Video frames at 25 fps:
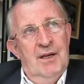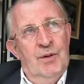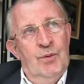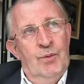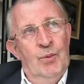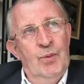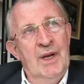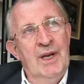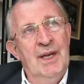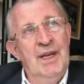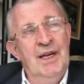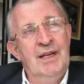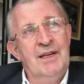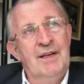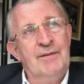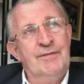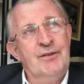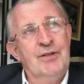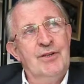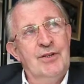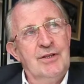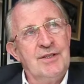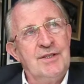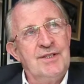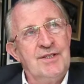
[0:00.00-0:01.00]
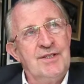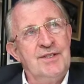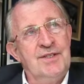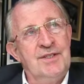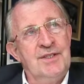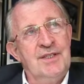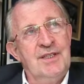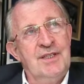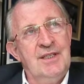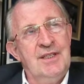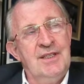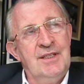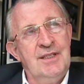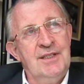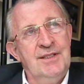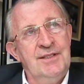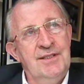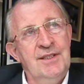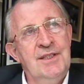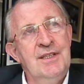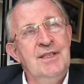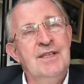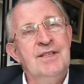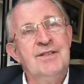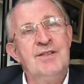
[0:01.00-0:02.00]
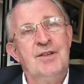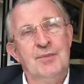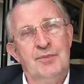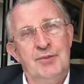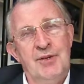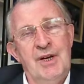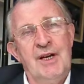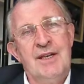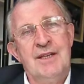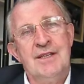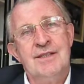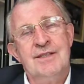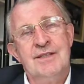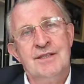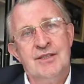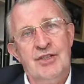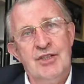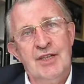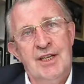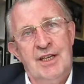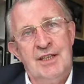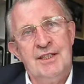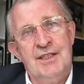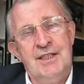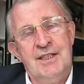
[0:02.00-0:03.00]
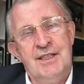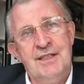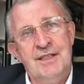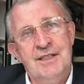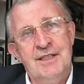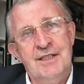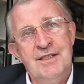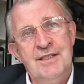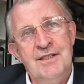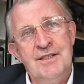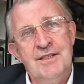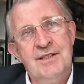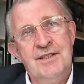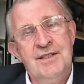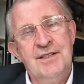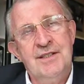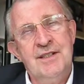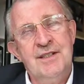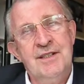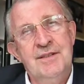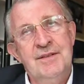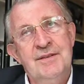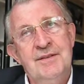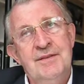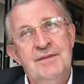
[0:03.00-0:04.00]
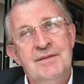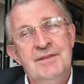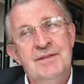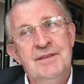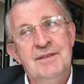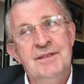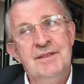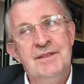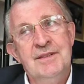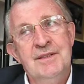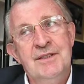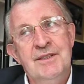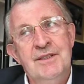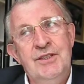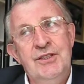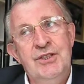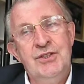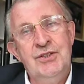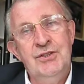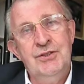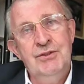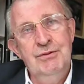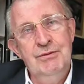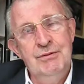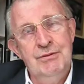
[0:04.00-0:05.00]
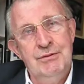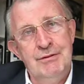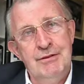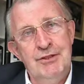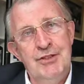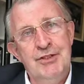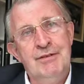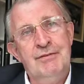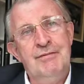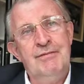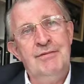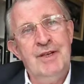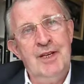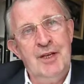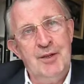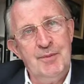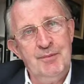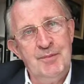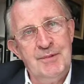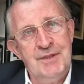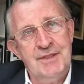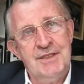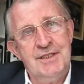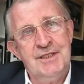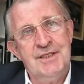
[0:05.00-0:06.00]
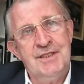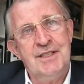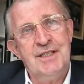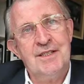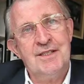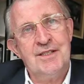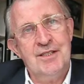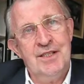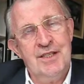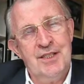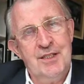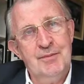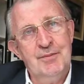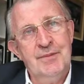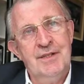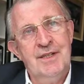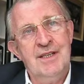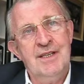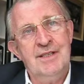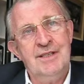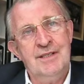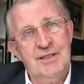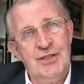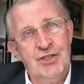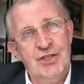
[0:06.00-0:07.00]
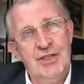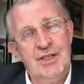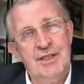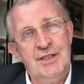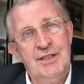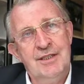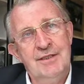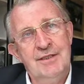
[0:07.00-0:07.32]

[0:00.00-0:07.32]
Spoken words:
Well, of course, the surprise in China is the huge development that has taken place in China,